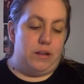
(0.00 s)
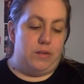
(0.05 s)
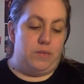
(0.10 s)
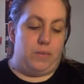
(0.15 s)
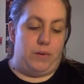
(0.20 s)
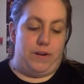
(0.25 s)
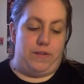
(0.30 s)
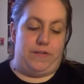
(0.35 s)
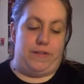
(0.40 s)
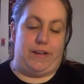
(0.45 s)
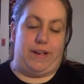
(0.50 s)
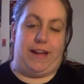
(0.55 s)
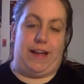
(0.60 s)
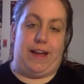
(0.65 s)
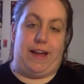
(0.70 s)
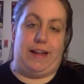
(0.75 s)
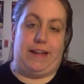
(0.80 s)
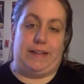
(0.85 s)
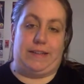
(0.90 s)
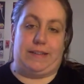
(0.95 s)
one of the
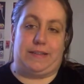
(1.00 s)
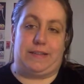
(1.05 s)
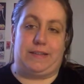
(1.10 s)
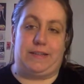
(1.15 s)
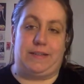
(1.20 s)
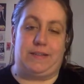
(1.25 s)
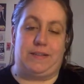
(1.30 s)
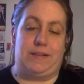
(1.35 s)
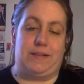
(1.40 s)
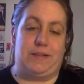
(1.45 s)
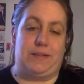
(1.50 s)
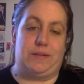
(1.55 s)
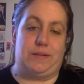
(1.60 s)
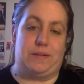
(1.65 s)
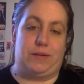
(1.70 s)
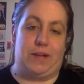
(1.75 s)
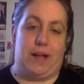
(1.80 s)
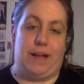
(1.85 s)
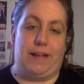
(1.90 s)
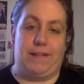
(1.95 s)
guy's
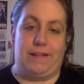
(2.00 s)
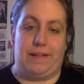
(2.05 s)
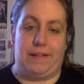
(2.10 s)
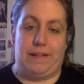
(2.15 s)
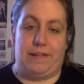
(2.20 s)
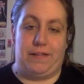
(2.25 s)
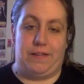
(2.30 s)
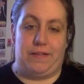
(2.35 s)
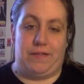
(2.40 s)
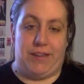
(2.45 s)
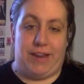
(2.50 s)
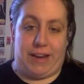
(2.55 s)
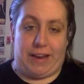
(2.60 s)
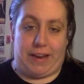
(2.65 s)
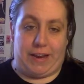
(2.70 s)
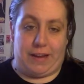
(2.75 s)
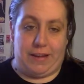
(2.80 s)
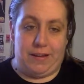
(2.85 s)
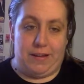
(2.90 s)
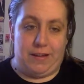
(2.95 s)
cousins,
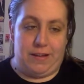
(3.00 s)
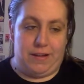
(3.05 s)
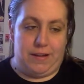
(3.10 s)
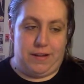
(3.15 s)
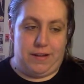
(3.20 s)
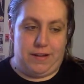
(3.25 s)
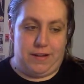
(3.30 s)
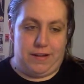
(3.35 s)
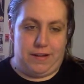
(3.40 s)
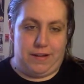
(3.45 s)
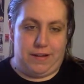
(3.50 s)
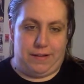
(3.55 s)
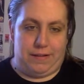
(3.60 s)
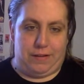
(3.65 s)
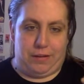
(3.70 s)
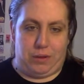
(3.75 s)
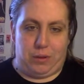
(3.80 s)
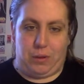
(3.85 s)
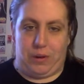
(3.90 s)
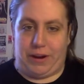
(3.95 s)
Vinny, is
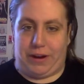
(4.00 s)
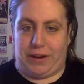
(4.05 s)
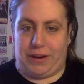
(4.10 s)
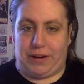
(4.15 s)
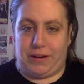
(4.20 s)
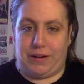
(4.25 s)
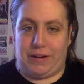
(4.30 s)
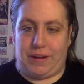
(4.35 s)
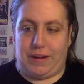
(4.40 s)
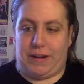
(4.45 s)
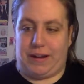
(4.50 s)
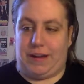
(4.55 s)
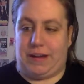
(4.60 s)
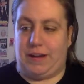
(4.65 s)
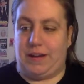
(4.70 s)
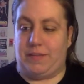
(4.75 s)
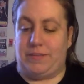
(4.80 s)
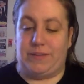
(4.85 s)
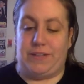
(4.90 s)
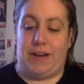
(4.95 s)
a lawyer, and he
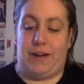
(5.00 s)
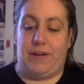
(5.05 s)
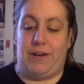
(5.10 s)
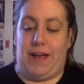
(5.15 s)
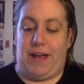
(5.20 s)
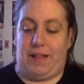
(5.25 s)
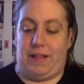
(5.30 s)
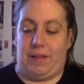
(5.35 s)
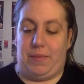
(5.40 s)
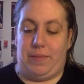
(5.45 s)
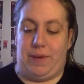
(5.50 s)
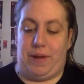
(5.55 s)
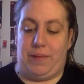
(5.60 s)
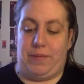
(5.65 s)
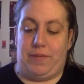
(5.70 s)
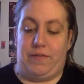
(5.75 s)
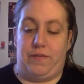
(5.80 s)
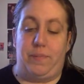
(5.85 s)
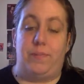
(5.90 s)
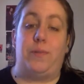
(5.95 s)
comes down to
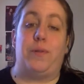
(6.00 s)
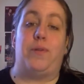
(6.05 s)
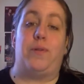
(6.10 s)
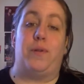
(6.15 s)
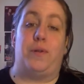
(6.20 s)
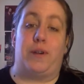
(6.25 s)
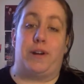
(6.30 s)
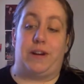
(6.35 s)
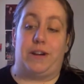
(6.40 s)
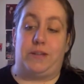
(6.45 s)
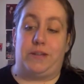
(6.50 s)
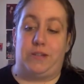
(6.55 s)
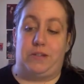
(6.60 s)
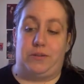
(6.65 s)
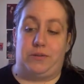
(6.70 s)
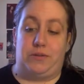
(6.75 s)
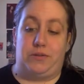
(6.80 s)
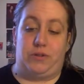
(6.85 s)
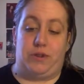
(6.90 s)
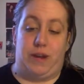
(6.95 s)
Alabama from New York
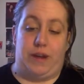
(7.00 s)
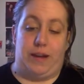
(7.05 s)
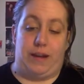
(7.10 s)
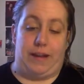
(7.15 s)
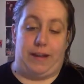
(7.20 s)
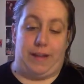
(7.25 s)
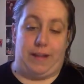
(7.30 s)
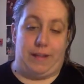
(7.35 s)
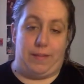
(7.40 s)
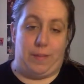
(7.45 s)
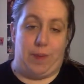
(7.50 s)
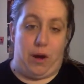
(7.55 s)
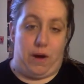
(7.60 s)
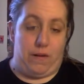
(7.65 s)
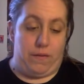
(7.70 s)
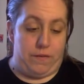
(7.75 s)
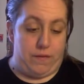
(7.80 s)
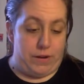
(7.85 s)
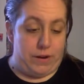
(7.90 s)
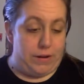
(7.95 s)
to try to get them
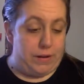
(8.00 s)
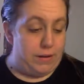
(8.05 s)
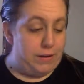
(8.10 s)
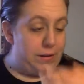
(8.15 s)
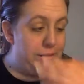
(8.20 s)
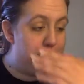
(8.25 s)
off. And